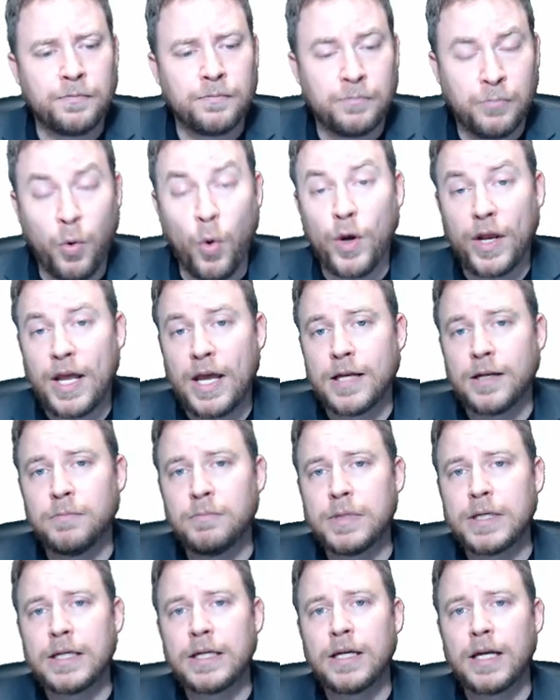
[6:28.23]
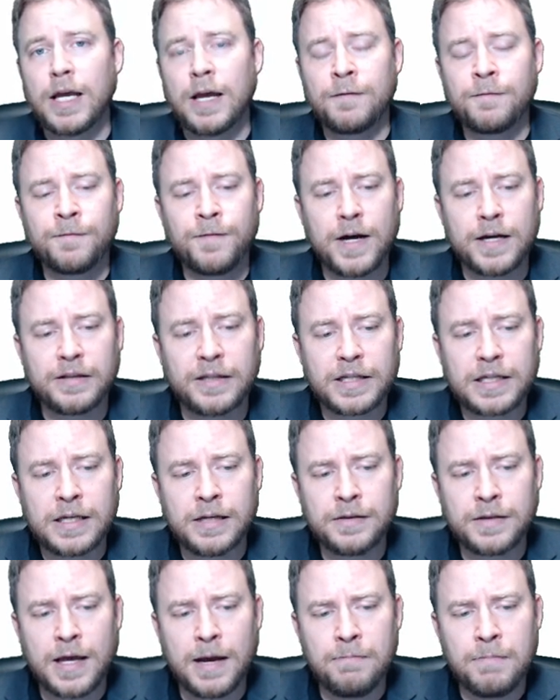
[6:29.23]
point A to B and finally
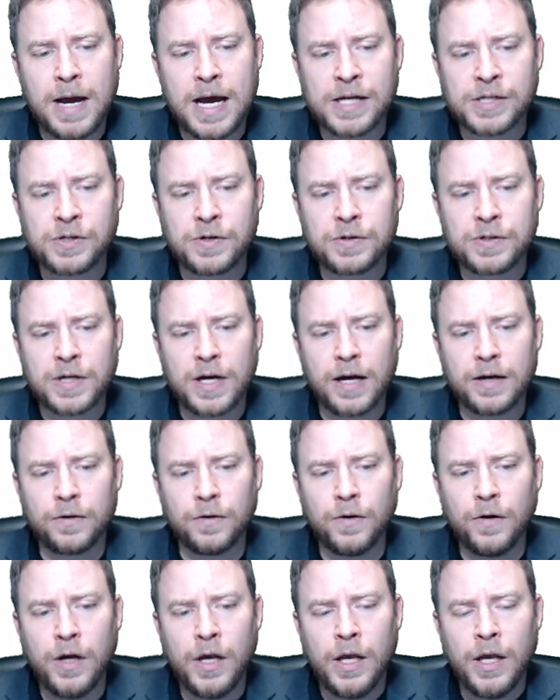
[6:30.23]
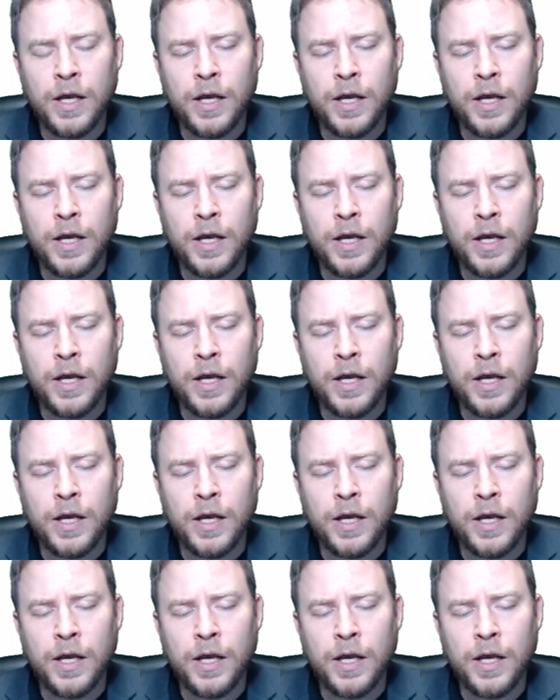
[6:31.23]
get that master title.